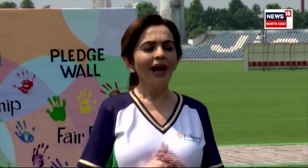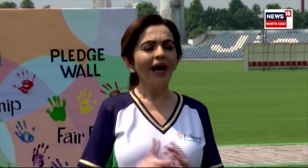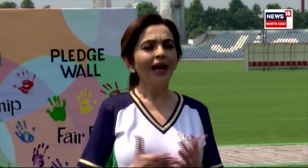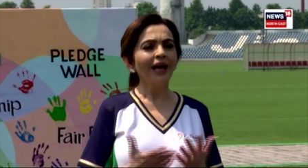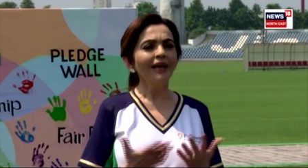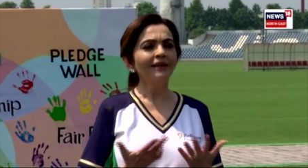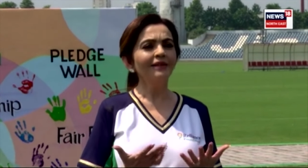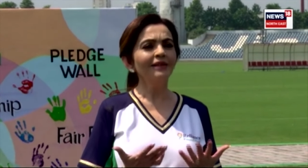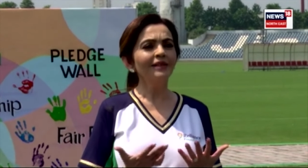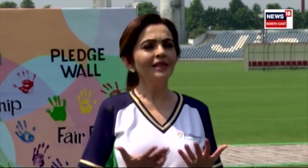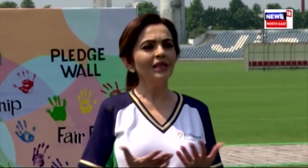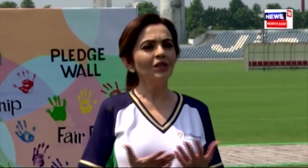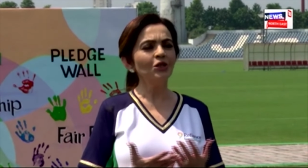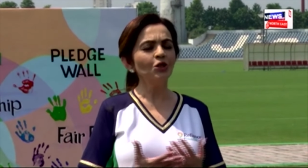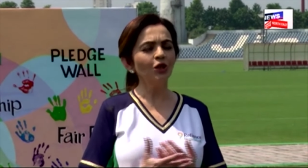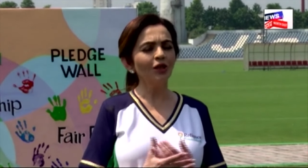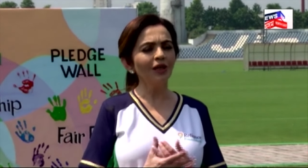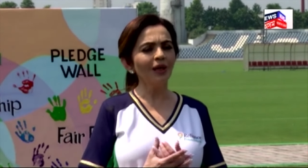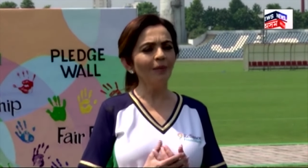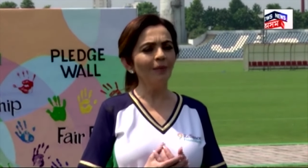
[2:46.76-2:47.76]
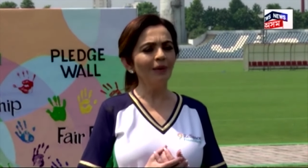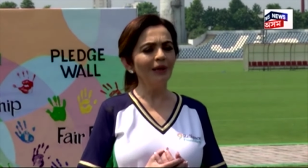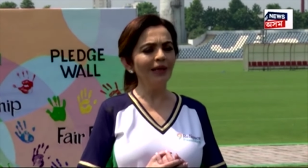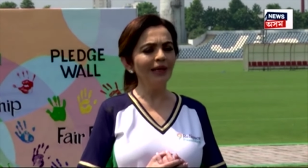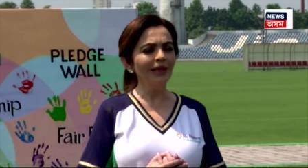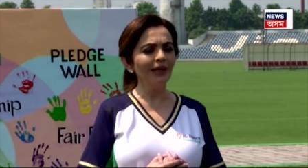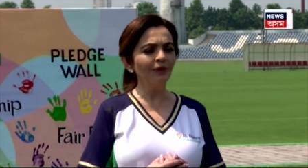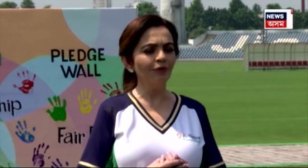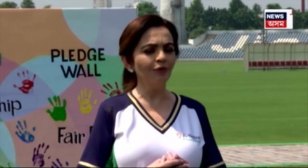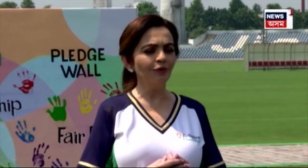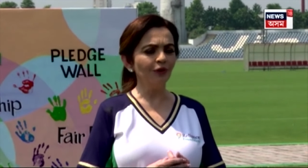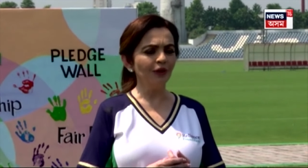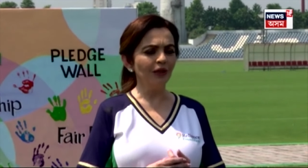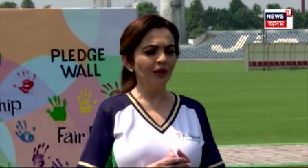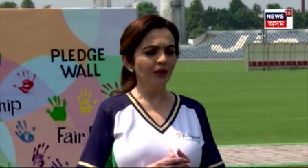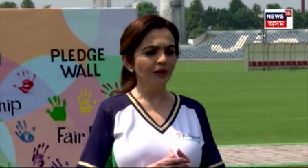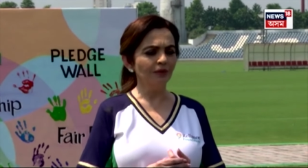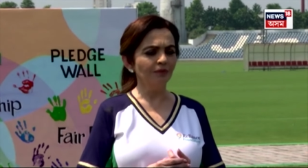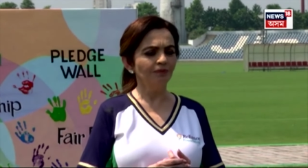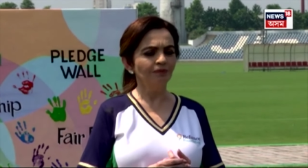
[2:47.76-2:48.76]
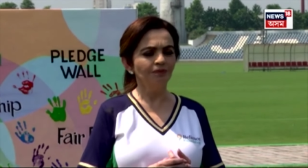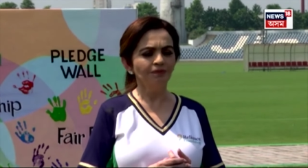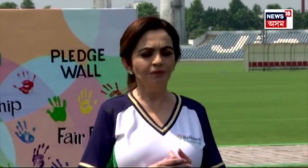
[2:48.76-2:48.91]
I, as a teacher, I believe uh,